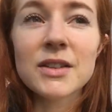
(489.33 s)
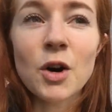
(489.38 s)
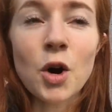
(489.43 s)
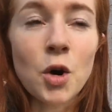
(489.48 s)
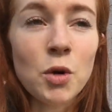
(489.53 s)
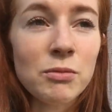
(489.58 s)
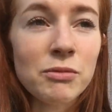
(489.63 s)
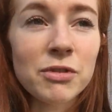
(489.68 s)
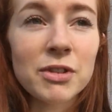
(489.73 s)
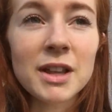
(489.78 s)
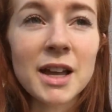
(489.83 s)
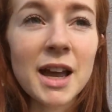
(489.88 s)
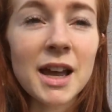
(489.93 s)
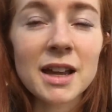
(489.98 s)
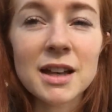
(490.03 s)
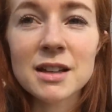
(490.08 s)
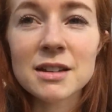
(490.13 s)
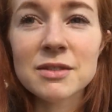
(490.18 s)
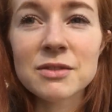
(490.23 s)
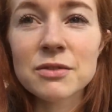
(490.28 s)
Hopefully
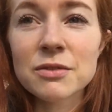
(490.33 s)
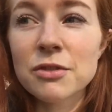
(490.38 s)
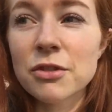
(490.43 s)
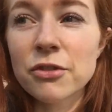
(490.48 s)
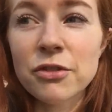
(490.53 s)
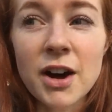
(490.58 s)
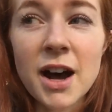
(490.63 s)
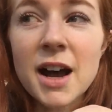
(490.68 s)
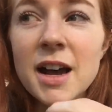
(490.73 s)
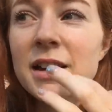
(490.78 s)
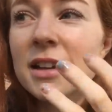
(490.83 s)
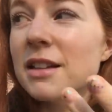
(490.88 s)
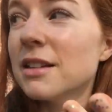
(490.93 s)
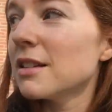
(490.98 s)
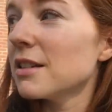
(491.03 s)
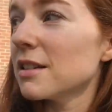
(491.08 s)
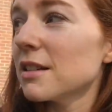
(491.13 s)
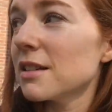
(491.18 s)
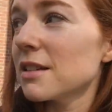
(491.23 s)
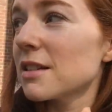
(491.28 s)
I can
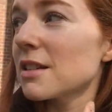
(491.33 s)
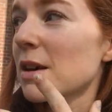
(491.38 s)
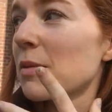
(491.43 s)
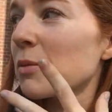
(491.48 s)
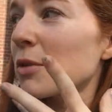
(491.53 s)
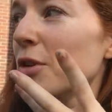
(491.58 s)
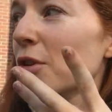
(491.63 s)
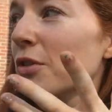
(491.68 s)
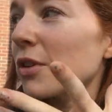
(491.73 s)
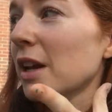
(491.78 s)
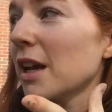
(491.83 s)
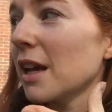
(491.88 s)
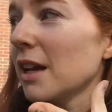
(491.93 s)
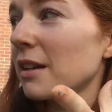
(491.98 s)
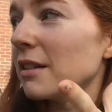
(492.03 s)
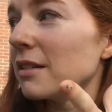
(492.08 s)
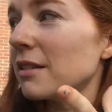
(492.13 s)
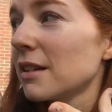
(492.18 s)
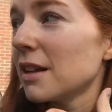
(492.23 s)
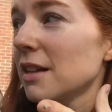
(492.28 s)
find some
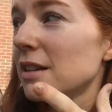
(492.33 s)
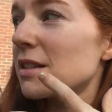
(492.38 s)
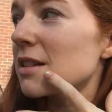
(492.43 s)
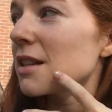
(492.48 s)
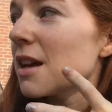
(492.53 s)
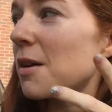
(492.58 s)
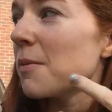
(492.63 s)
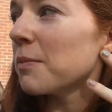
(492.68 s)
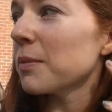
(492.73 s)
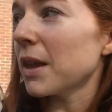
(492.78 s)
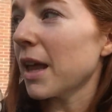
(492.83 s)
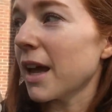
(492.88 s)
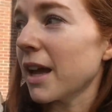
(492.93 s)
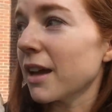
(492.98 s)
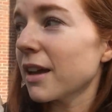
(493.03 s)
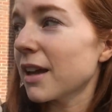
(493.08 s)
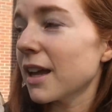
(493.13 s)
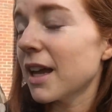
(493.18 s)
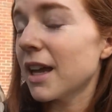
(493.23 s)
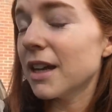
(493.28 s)
Korean in some
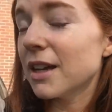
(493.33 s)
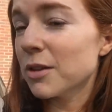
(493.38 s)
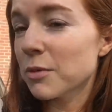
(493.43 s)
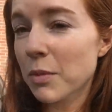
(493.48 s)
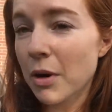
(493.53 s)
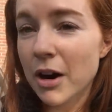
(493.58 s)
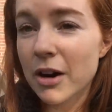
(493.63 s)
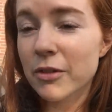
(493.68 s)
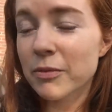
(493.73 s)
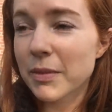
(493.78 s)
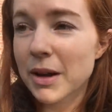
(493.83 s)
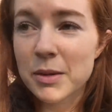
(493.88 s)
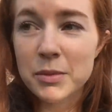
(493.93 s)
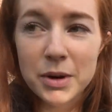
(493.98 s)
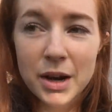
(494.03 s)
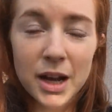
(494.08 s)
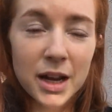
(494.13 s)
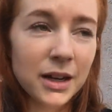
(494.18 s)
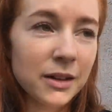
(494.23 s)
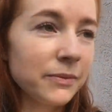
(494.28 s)
like hidden part of my
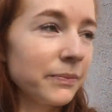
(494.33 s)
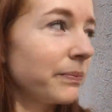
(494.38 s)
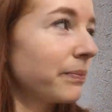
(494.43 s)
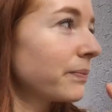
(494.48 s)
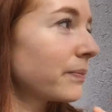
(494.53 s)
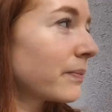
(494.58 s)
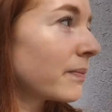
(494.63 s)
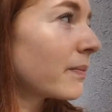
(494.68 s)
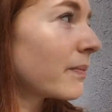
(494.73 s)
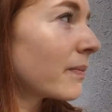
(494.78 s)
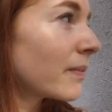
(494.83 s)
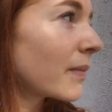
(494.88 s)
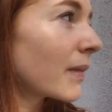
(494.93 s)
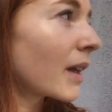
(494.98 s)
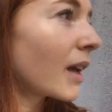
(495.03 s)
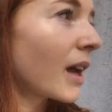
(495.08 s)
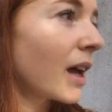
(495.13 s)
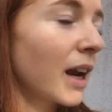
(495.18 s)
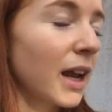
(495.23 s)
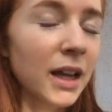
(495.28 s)
brain
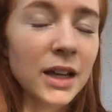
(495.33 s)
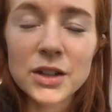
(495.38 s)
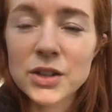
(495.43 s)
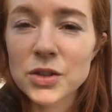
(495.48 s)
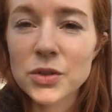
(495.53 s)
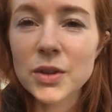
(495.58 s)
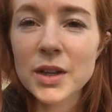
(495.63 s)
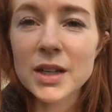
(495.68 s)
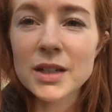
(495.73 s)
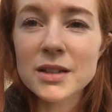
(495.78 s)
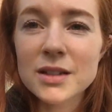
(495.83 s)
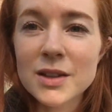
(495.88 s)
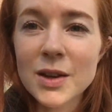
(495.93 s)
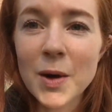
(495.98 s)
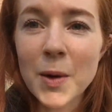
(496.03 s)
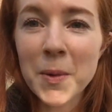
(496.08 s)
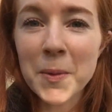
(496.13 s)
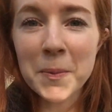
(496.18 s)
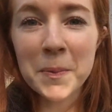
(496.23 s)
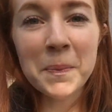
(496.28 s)
and I can do this.
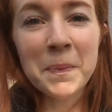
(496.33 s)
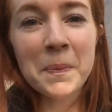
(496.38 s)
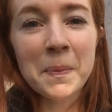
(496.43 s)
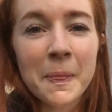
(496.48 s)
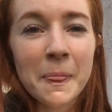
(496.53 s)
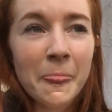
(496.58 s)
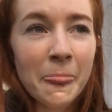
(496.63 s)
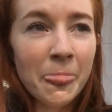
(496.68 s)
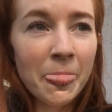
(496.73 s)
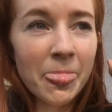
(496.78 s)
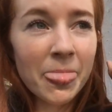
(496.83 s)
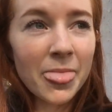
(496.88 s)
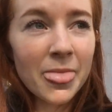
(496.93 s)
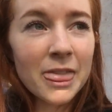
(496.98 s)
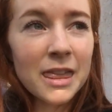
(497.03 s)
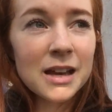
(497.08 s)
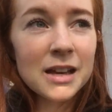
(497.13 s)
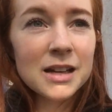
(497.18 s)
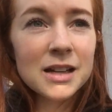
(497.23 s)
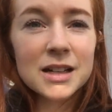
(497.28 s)
So
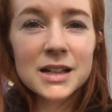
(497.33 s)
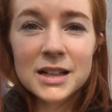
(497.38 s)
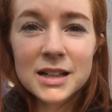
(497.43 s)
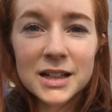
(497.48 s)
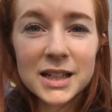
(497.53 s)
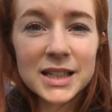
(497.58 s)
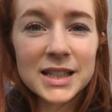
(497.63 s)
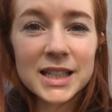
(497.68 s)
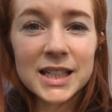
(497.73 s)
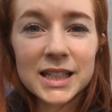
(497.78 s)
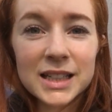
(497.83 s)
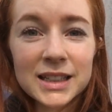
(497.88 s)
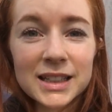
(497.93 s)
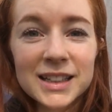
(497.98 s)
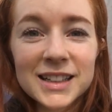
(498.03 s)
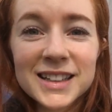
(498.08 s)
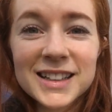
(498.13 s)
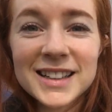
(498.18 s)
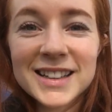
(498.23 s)
fighting.